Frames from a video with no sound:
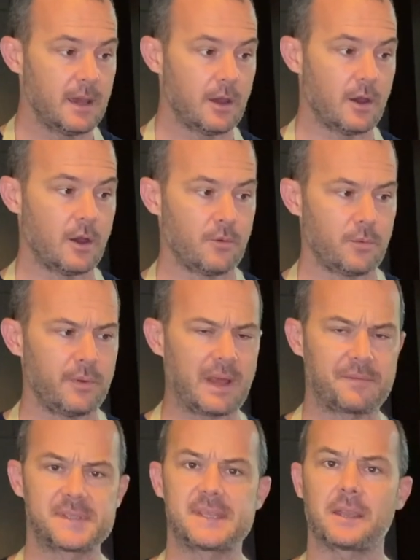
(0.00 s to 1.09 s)
We will
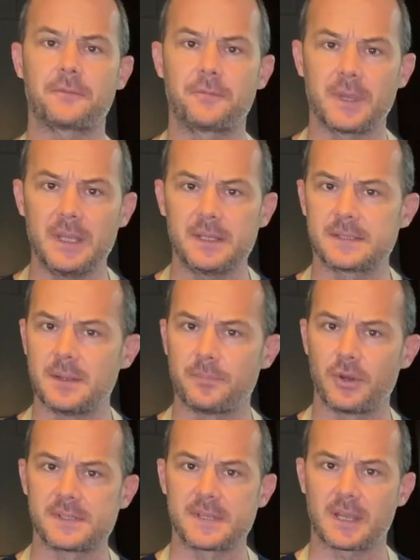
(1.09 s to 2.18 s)
have steak frites,
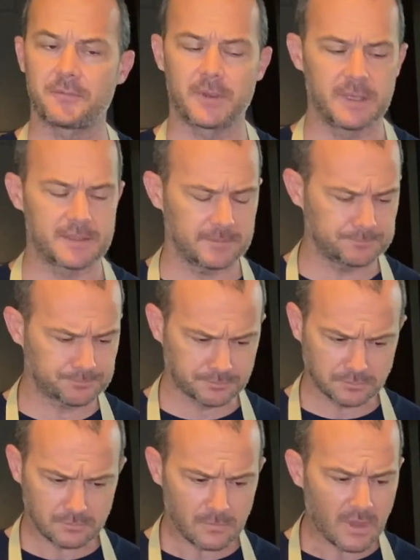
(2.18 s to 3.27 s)
simple steak frites,
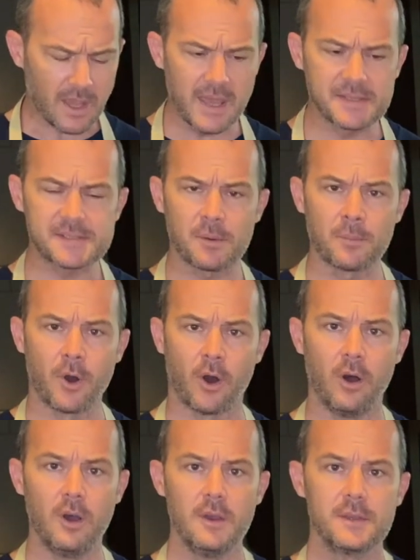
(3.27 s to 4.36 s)
and some more.